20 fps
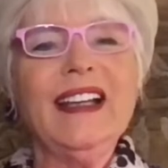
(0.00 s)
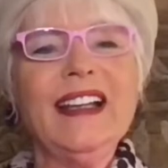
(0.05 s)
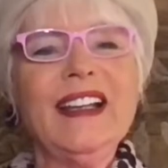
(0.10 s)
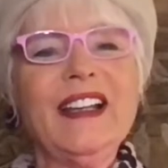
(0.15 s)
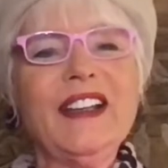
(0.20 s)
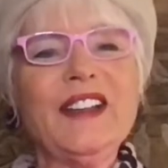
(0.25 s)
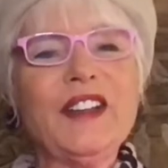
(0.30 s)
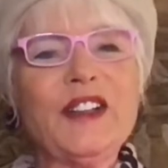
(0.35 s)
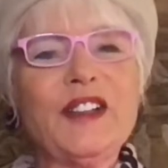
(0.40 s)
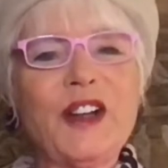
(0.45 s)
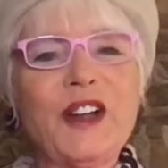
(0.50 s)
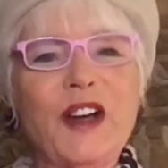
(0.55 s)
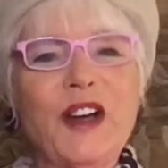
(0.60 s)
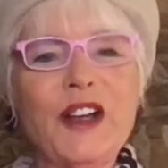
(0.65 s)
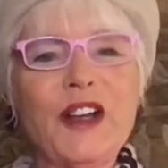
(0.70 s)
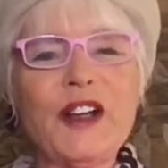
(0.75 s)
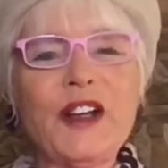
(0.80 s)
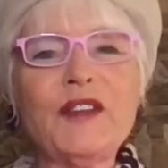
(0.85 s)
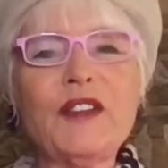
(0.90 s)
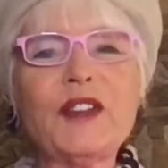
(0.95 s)
In the
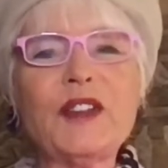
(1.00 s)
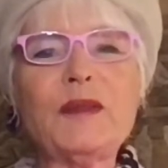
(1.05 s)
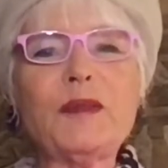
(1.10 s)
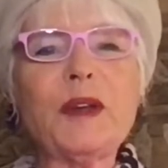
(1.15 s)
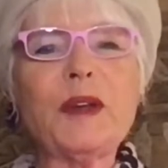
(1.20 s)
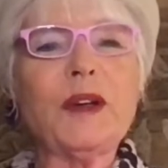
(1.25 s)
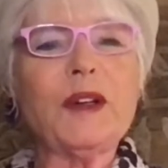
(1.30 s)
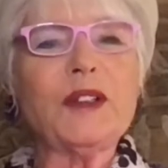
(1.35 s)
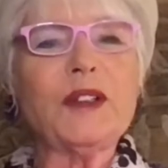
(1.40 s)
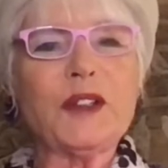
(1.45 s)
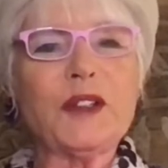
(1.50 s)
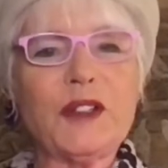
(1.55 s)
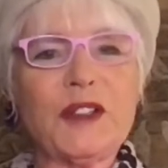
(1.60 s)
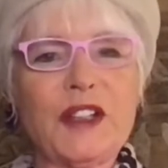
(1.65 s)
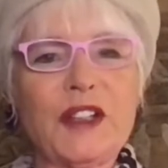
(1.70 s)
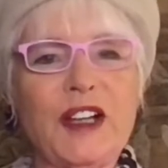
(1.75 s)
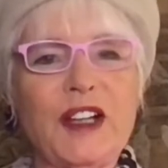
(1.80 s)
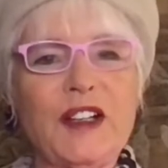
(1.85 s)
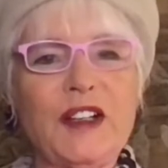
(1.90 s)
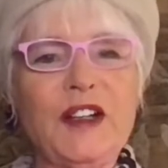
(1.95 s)
dawning of the spiritual
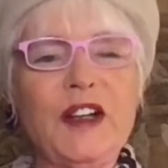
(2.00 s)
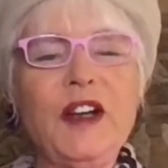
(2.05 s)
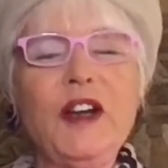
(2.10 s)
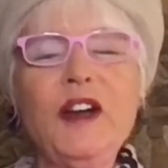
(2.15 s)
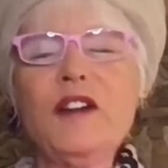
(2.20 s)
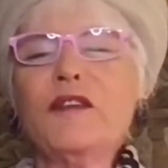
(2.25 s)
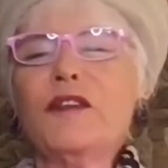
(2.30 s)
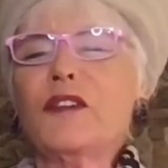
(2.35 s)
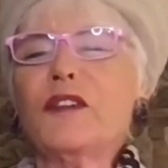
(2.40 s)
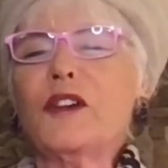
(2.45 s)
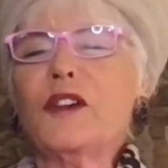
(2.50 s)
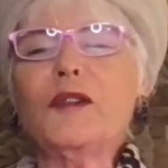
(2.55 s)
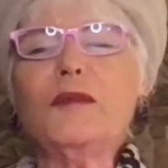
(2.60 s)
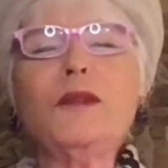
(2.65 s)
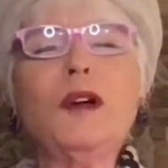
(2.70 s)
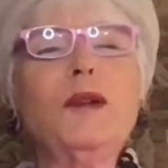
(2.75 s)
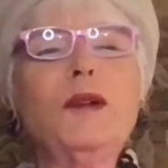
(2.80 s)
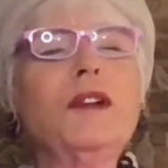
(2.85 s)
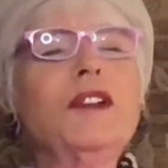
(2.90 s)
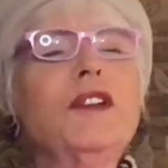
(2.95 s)
sun, for a
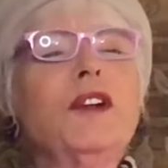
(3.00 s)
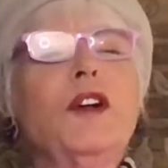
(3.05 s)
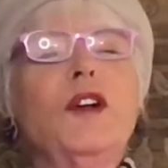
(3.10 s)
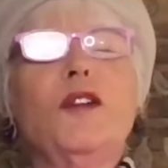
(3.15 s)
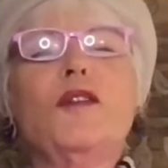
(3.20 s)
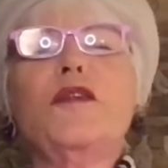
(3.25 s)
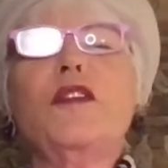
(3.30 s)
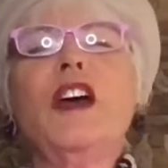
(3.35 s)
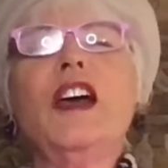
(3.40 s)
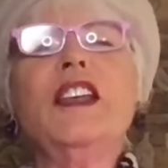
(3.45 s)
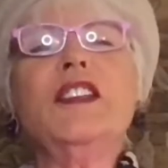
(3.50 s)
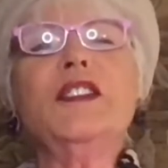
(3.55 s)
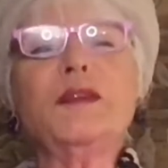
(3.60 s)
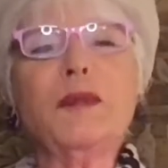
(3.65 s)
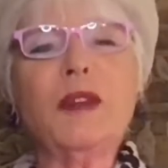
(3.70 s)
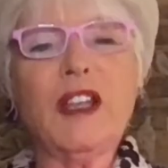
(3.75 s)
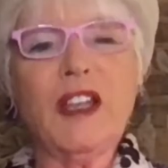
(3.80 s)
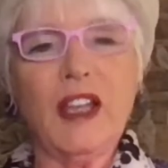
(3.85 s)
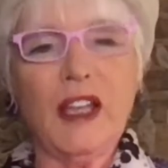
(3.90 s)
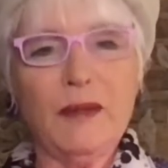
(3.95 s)
moment all faiths
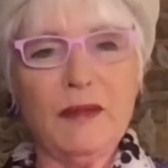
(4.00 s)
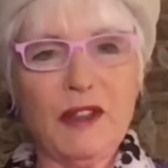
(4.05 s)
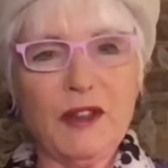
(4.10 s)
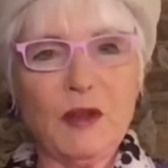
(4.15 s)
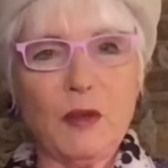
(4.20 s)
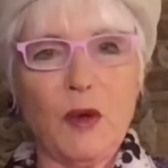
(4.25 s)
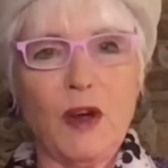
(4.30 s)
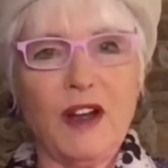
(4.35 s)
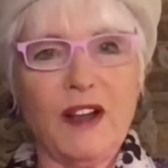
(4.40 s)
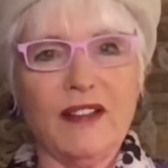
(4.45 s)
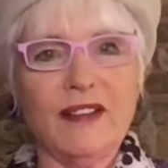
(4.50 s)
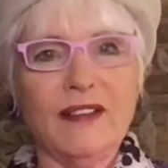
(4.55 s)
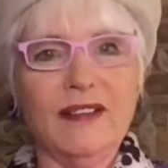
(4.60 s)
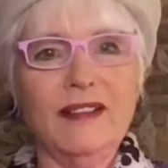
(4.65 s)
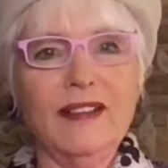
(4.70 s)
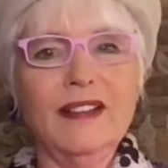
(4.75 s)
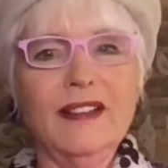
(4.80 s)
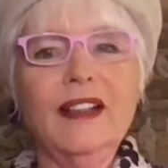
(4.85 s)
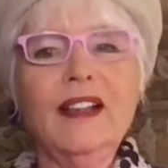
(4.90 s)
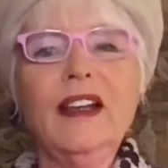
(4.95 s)
became as one.
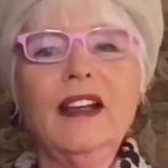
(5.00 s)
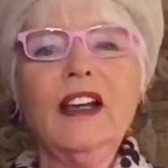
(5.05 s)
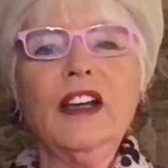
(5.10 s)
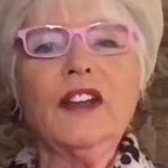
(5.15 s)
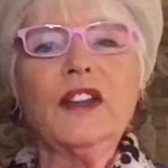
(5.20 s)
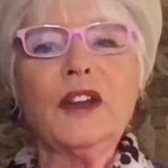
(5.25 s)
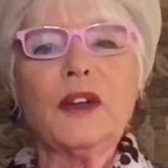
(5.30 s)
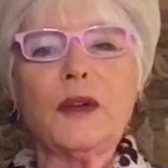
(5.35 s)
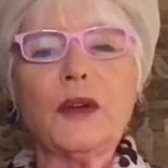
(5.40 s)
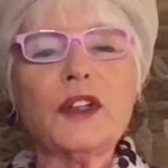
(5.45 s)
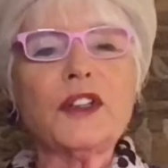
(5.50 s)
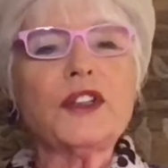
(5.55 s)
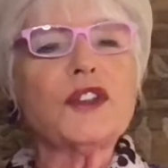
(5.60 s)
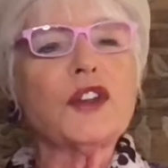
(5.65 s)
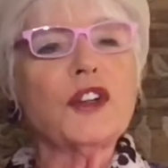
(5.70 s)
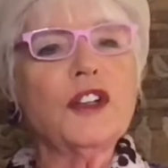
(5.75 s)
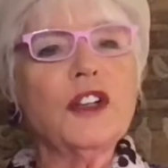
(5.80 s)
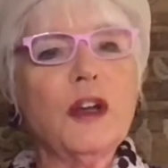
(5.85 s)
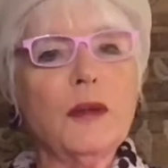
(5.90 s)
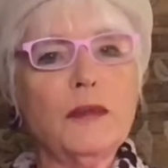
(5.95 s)
The
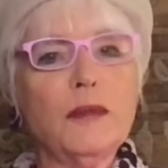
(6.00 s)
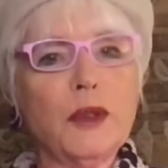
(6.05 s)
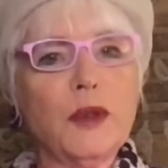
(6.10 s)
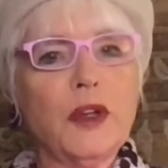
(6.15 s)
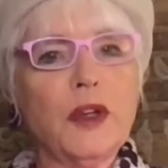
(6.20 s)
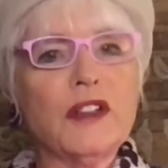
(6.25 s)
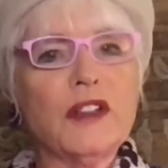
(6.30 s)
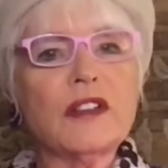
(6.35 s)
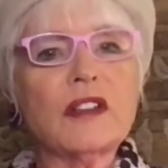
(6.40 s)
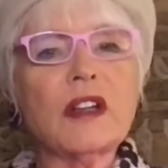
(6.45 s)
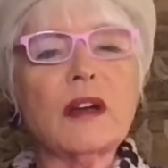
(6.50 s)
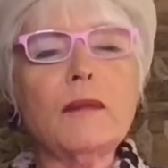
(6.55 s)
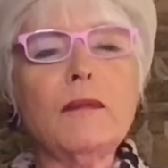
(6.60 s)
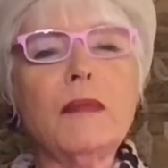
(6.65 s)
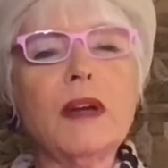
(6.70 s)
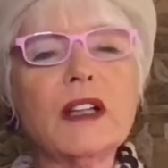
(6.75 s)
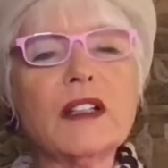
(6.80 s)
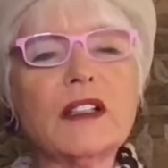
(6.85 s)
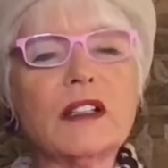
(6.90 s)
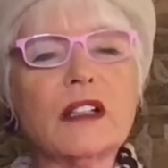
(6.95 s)
Christian, Buddhist,
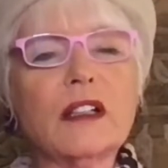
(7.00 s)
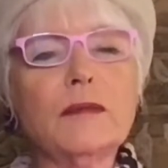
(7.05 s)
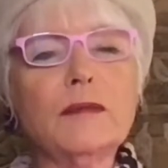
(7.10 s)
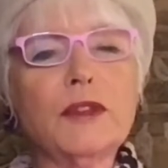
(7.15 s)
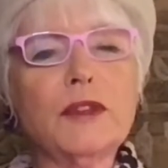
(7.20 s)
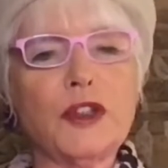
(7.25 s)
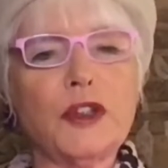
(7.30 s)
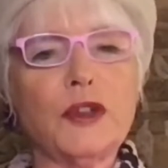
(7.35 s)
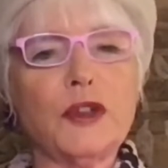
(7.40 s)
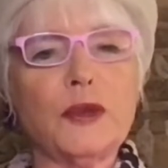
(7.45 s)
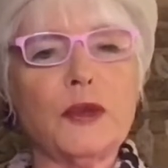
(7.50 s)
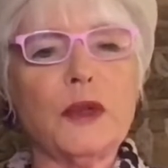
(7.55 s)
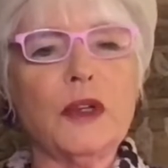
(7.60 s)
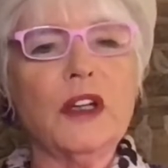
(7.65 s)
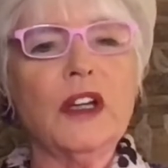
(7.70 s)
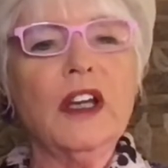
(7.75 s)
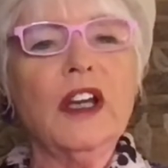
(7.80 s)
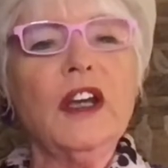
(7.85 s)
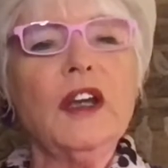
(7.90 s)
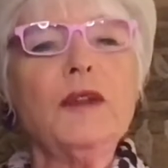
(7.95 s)
Muslim, Jew
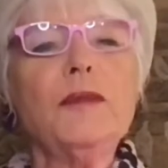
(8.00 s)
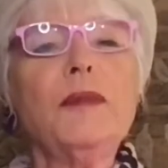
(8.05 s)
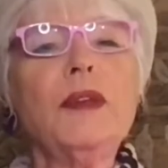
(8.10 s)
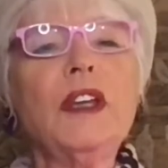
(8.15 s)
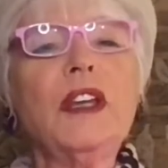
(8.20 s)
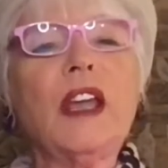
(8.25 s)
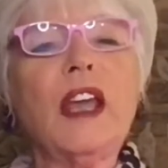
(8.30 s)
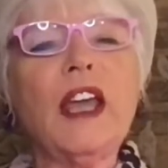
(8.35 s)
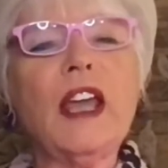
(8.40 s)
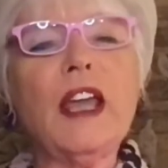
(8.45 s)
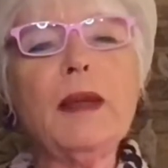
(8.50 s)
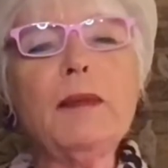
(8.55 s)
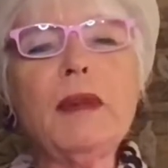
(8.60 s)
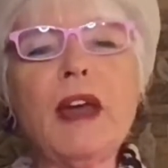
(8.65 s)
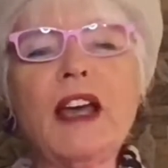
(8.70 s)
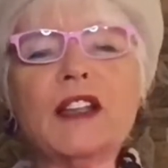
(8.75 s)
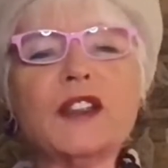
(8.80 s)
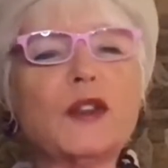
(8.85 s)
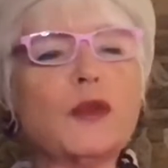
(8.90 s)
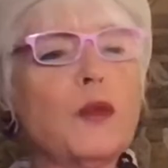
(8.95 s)
became
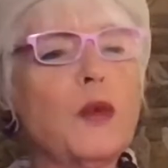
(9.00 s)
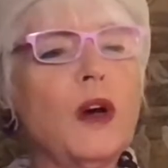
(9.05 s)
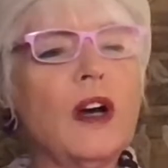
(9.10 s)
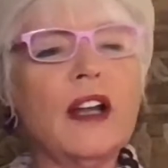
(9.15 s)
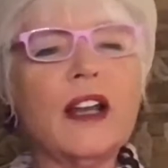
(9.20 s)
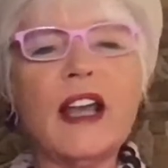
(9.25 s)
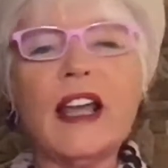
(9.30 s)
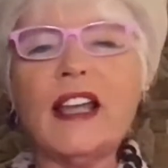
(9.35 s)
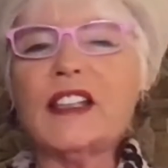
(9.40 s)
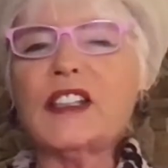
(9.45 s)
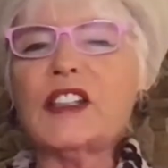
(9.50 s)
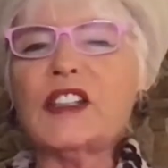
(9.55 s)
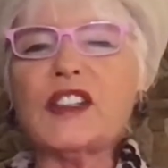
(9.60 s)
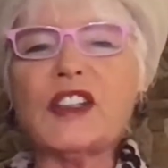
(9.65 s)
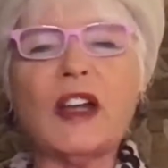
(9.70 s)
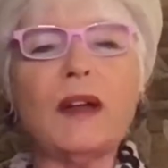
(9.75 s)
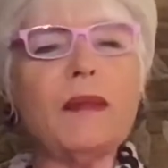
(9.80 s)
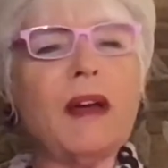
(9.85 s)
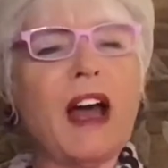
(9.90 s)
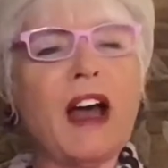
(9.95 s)
as one and
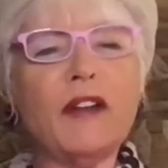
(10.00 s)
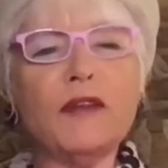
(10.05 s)
somehow